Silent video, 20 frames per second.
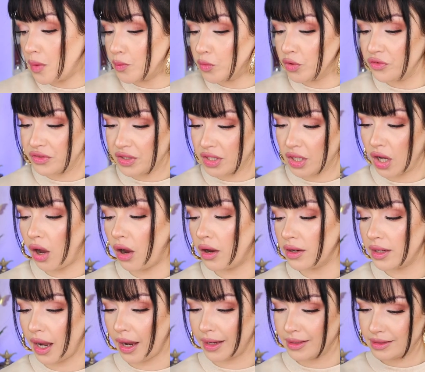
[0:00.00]
Moving
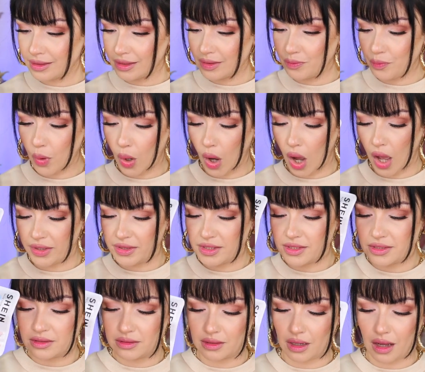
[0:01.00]
on, I did bought
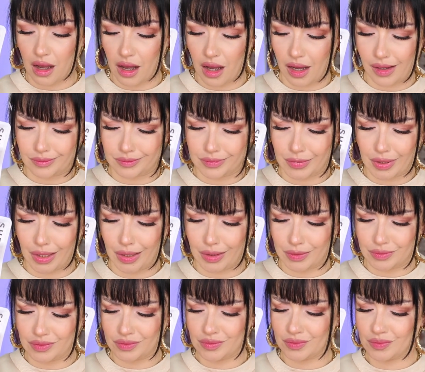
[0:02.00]

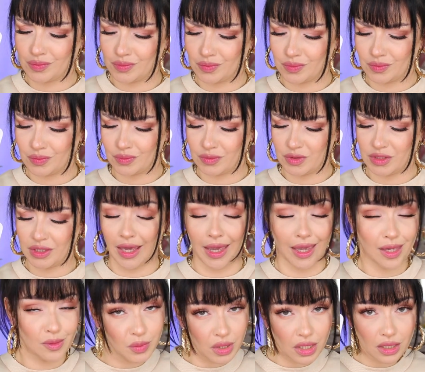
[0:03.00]
some
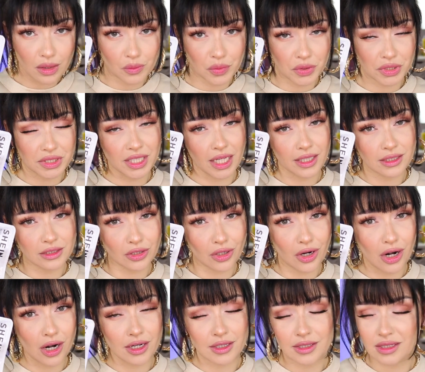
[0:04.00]
cable
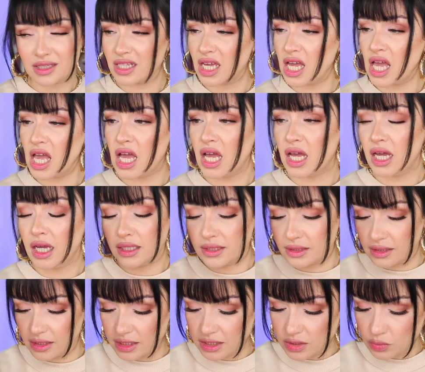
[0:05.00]
protectors.
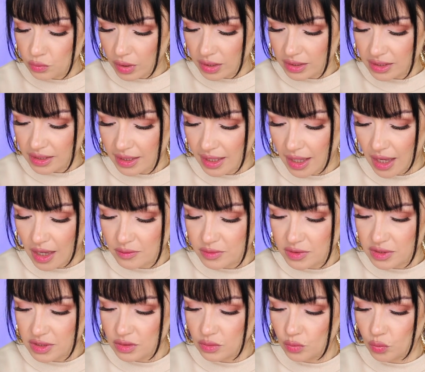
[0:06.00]
This one
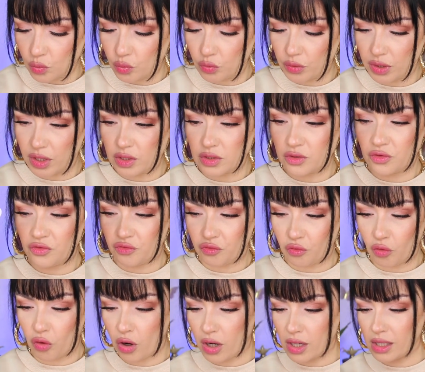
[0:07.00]
came with
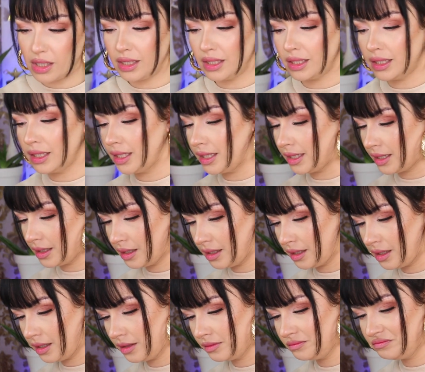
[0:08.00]
four
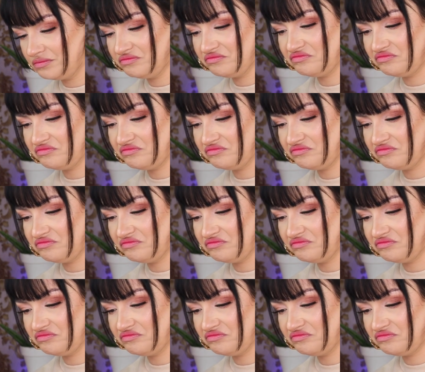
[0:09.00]
little,